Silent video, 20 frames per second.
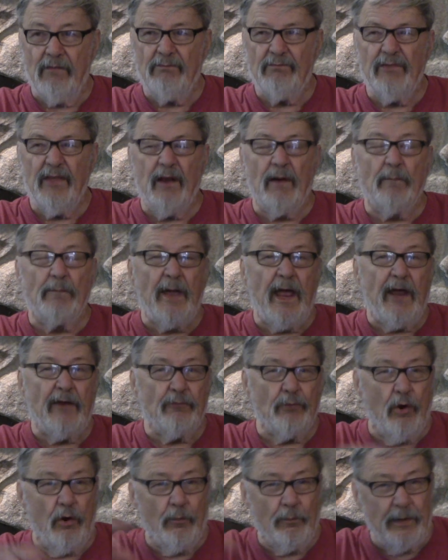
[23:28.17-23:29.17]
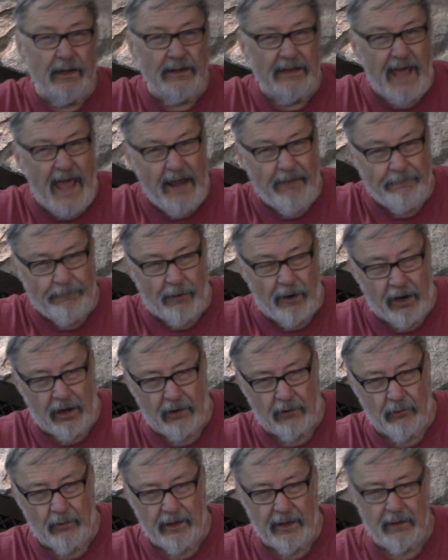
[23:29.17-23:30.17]
their beds won't be that far
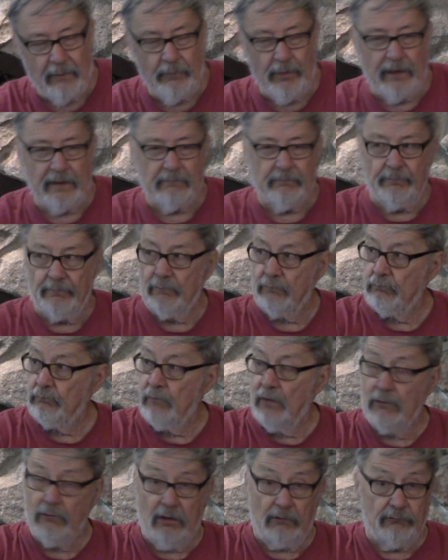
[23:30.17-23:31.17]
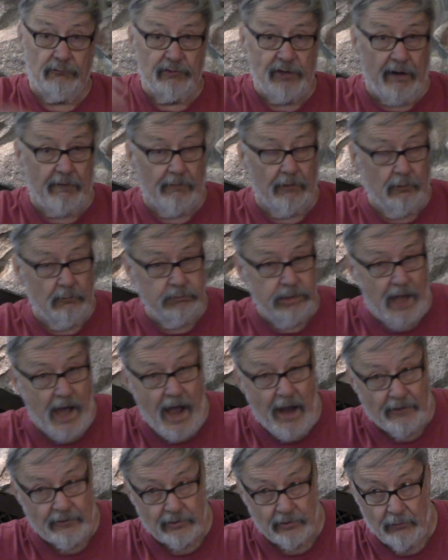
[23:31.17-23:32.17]
away, but you know, several
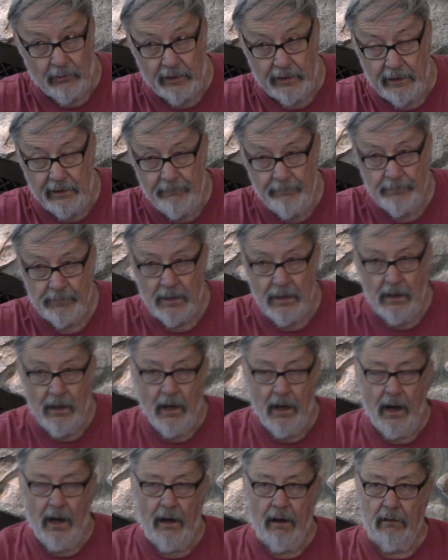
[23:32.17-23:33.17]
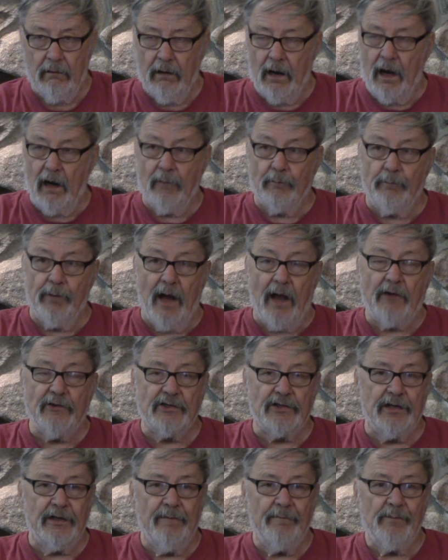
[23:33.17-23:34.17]
blocks away. Our
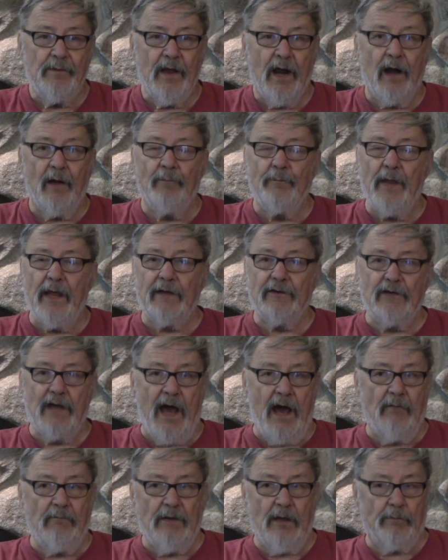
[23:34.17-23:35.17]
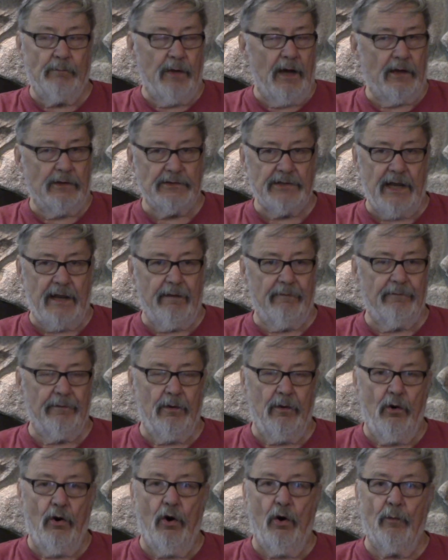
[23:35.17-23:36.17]
bucks, our big dominant bucks, have
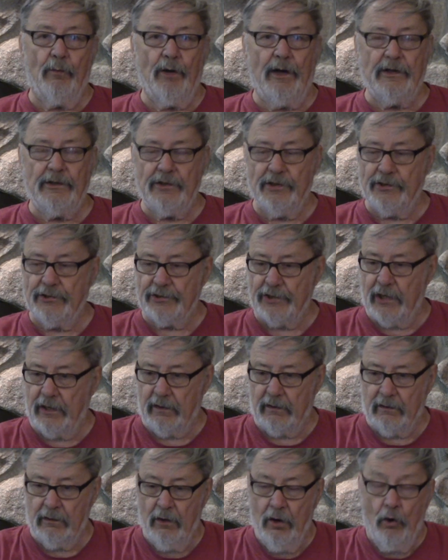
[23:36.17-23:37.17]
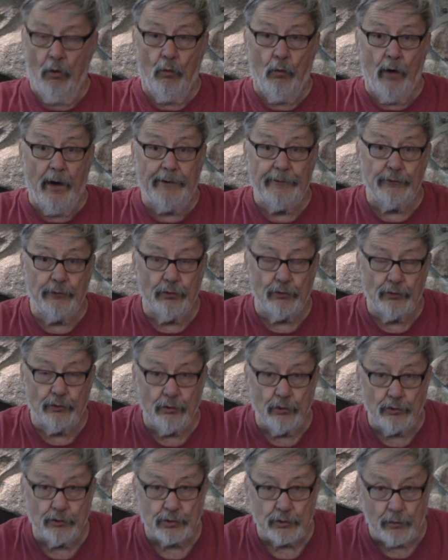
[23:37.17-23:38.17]
home ranges that are 1 to
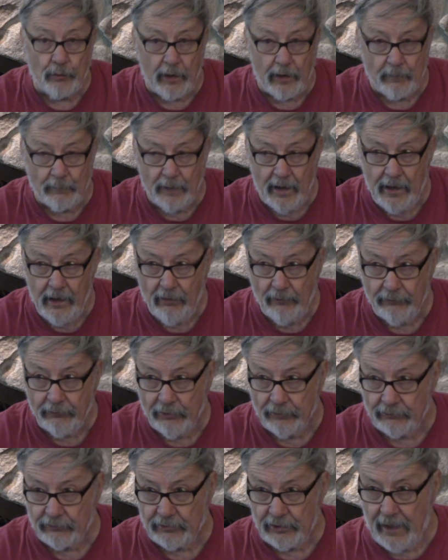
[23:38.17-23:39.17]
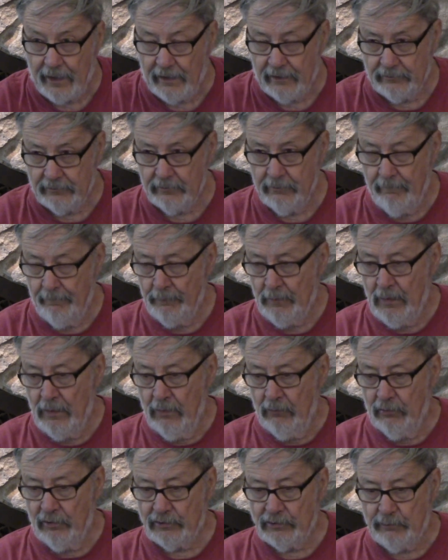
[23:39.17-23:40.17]
2 square miles in size,
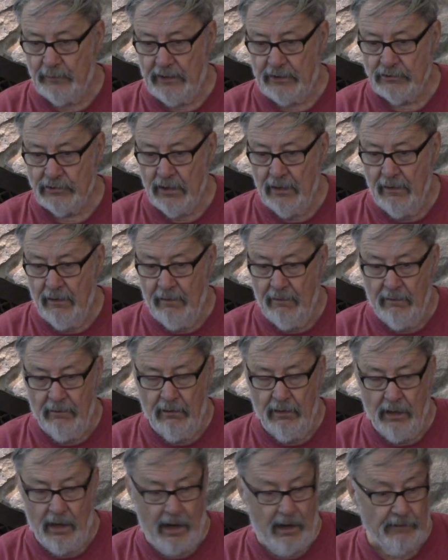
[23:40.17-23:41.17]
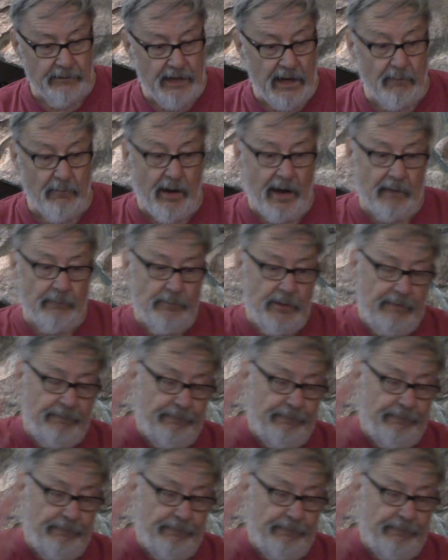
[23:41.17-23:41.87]
which means they might be